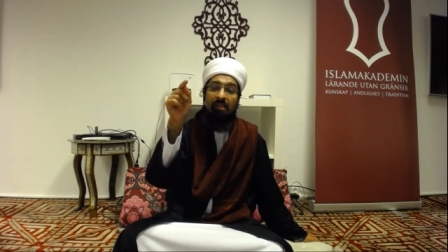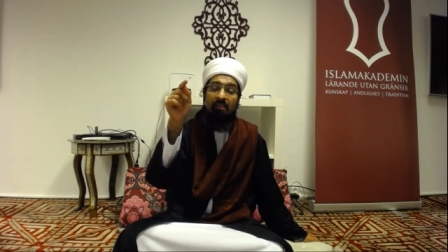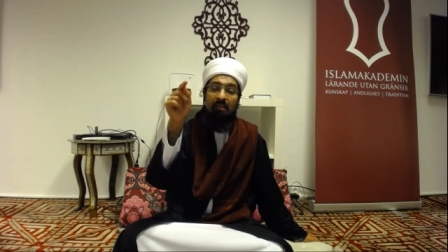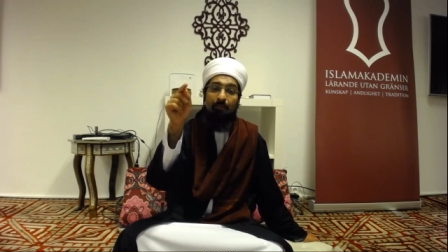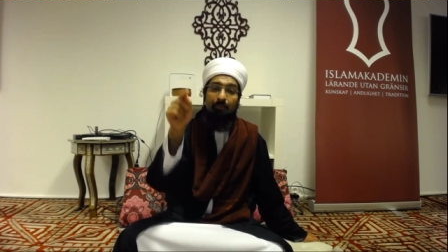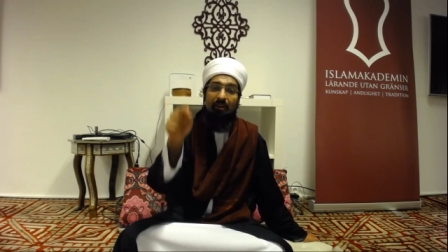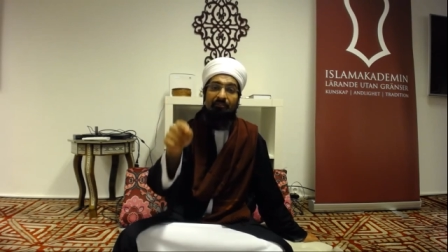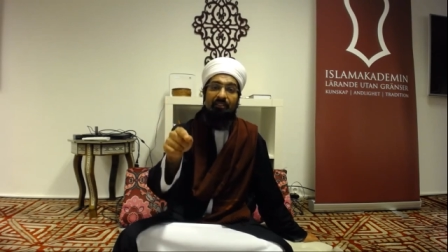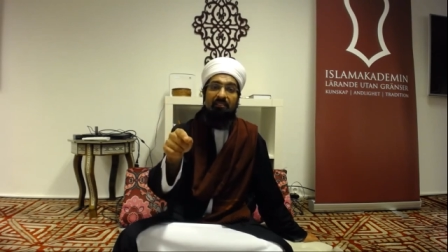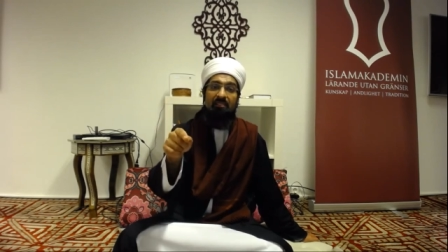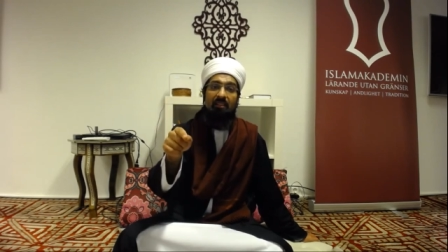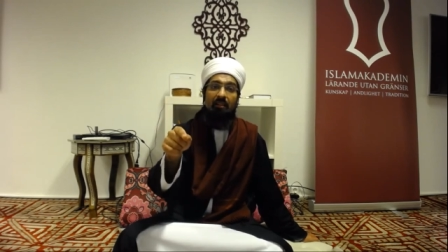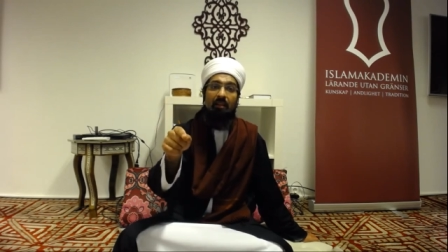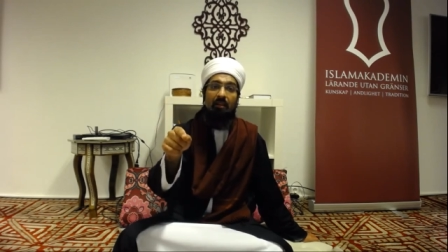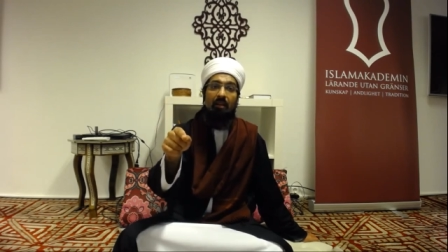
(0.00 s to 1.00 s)
the Prophet
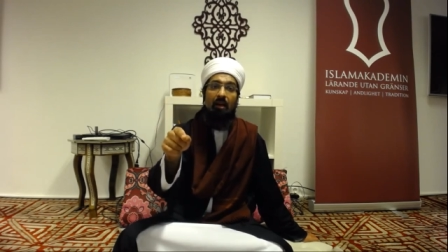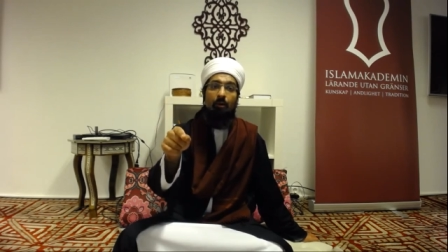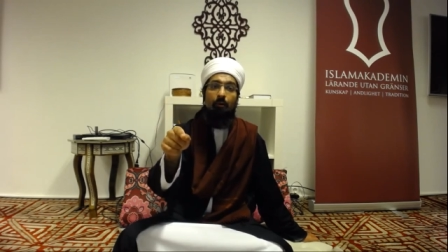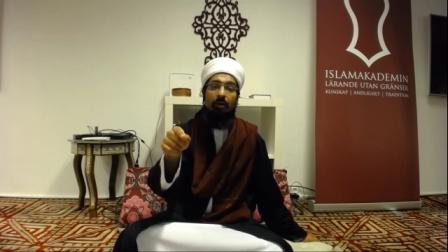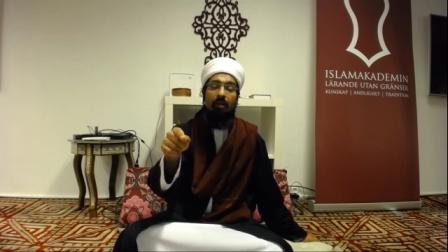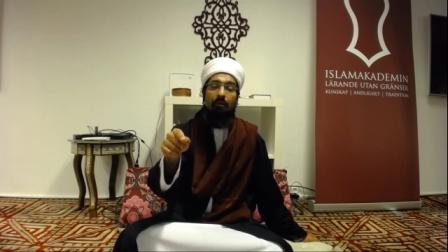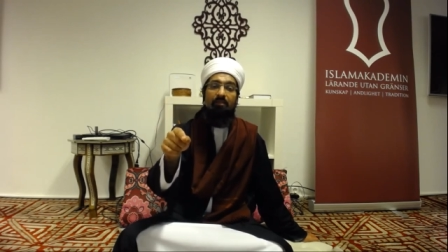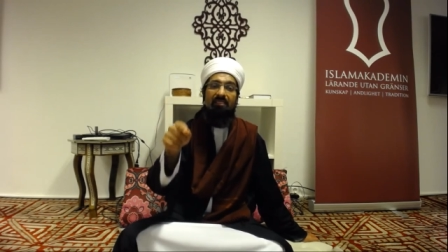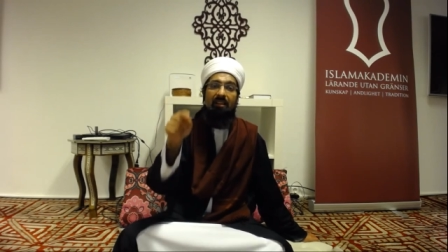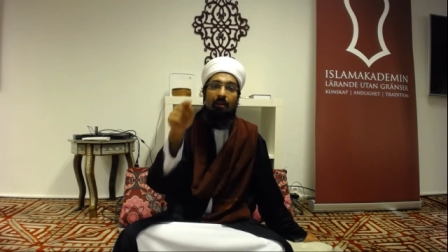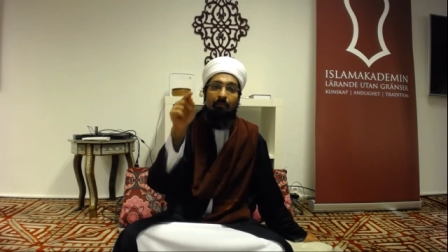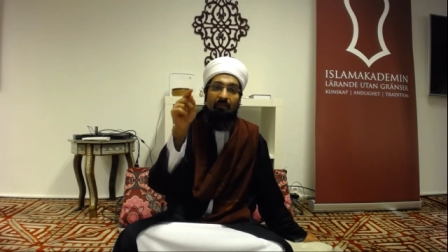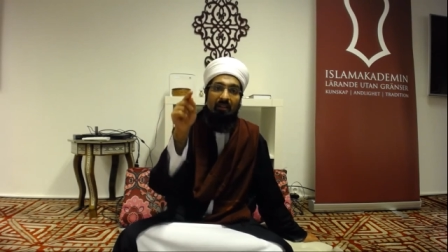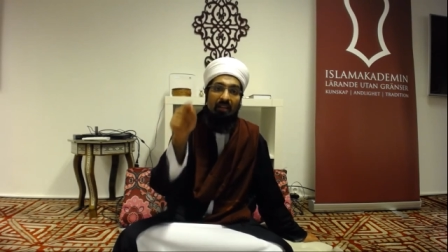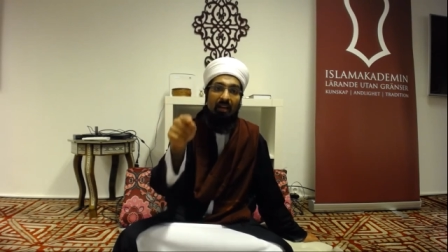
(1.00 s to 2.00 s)
sallallahu alayhi
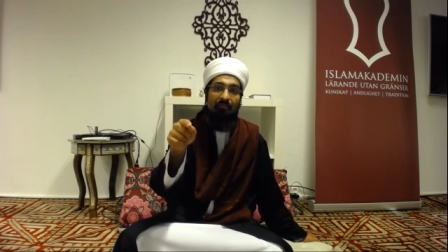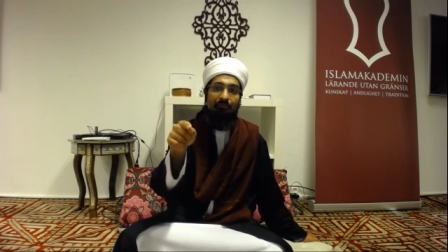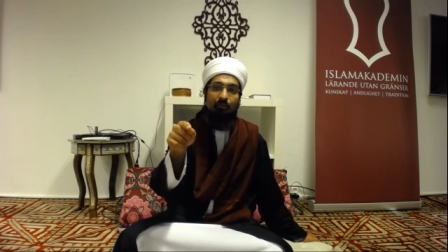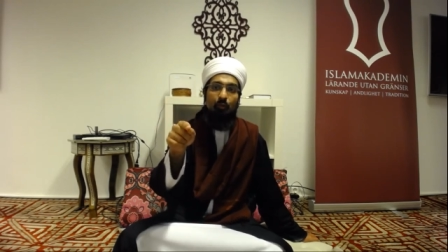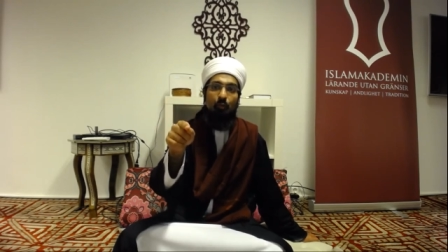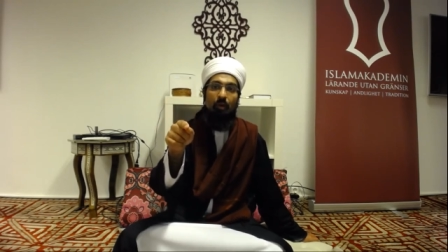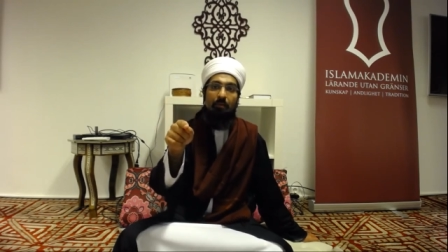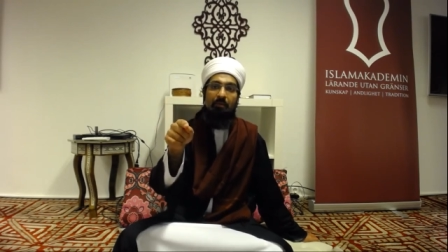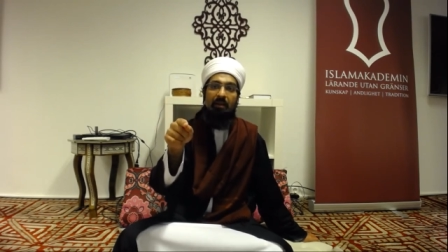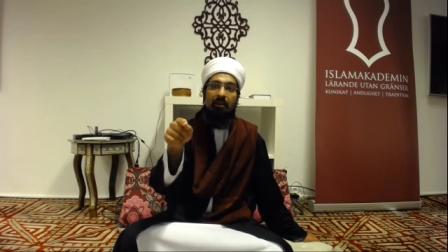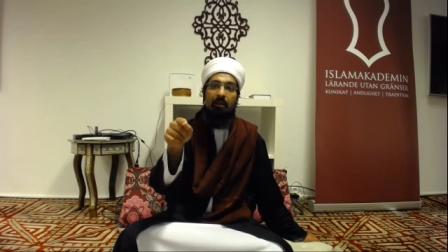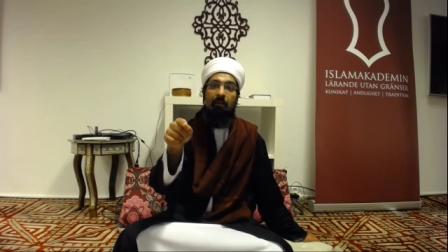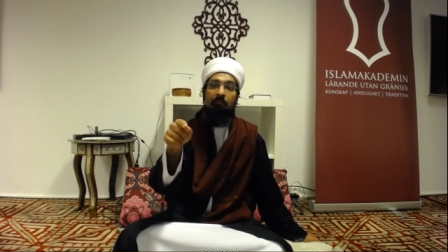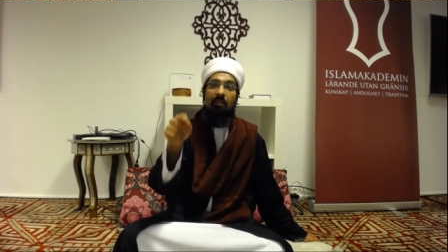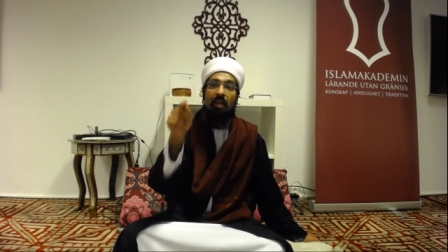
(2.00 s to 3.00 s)
wasallam loved women
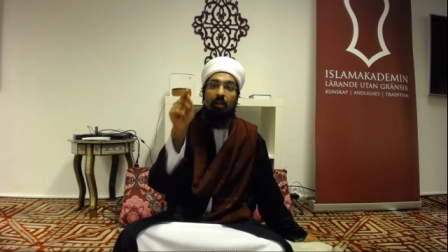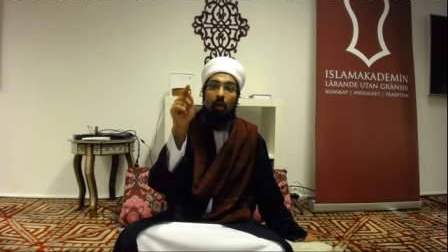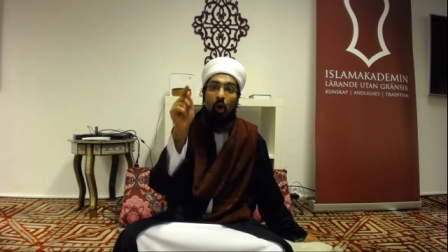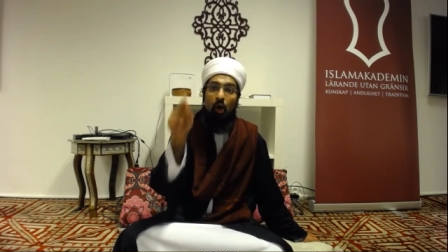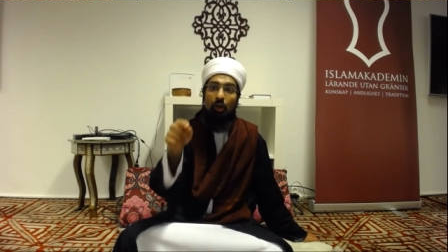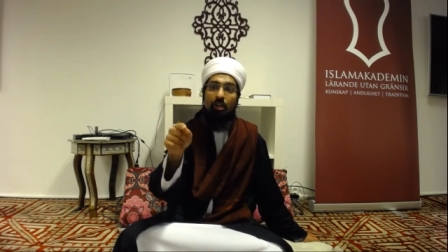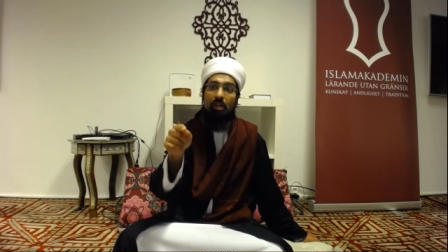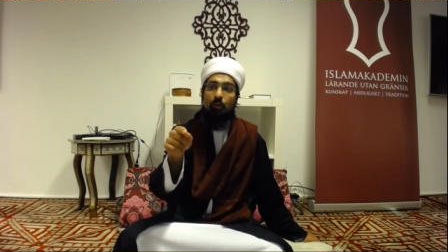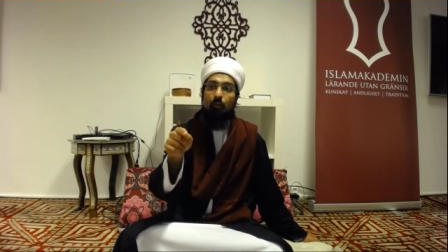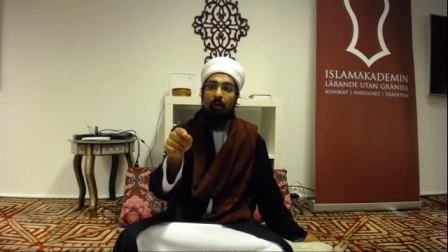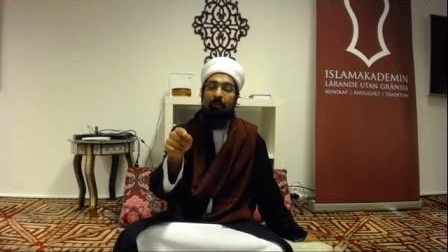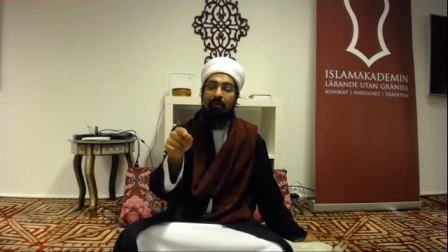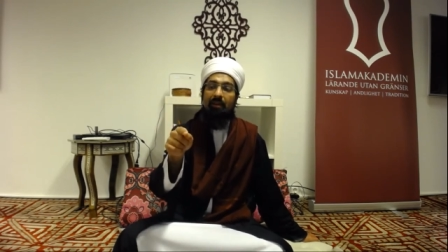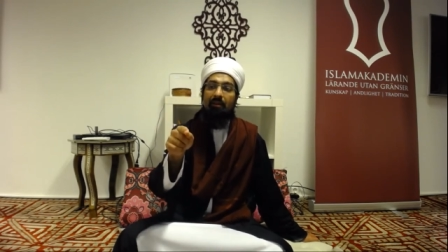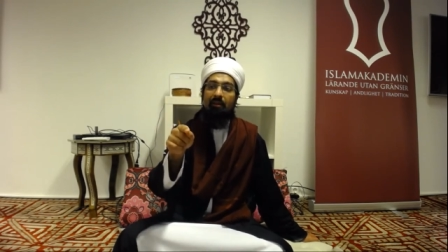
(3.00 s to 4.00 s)
and honored women,